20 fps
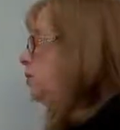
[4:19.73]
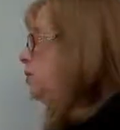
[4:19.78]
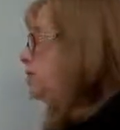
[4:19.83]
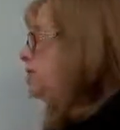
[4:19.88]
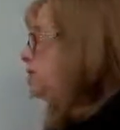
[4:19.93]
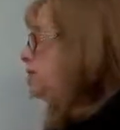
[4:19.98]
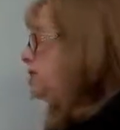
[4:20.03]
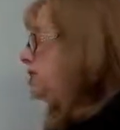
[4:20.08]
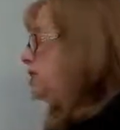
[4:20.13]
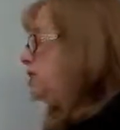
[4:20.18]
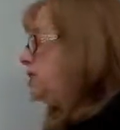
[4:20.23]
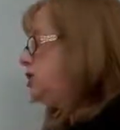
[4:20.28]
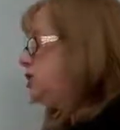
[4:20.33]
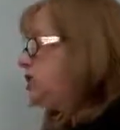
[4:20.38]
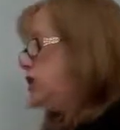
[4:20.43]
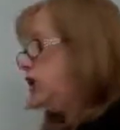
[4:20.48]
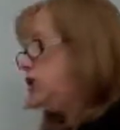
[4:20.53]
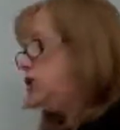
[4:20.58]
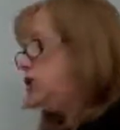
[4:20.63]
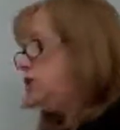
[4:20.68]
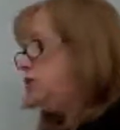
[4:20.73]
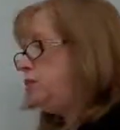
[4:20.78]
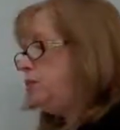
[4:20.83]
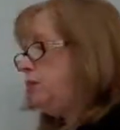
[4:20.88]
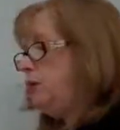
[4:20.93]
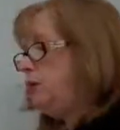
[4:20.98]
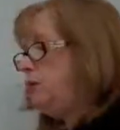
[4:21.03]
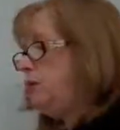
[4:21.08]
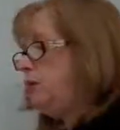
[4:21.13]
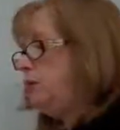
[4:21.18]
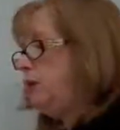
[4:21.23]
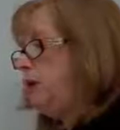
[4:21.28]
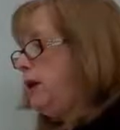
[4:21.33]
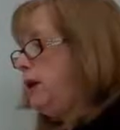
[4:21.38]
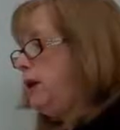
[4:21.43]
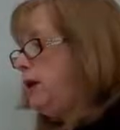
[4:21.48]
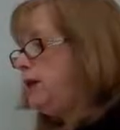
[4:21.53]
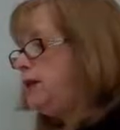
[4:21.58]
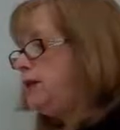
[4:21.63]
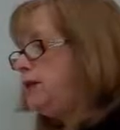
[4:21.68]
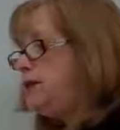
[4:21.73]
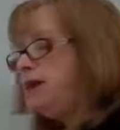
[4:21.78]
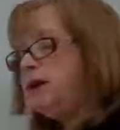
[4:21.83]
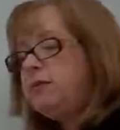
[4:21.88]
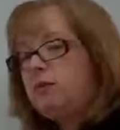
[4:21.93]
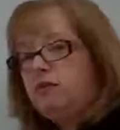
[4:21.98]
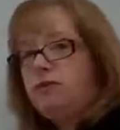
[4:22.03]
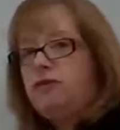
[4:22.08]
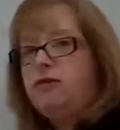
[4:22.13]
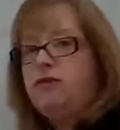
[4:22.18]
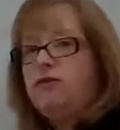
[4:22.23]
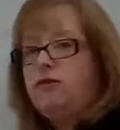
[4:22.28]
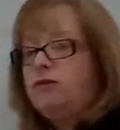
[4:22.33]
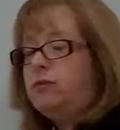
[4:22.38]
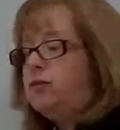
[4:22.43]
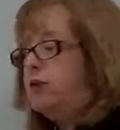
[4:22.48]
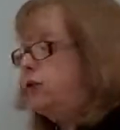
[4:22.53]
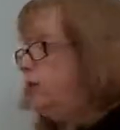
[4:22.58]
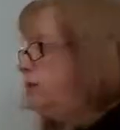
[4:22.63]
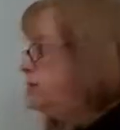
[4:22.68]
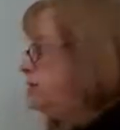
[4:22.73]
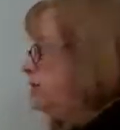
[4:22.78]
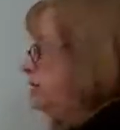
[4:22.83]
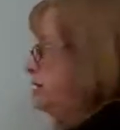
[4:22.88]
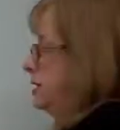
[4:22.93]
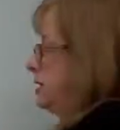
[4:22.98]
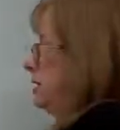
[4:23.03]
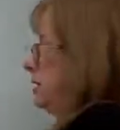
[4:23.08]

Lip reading: we just change the problem, and some of you are familiar with this.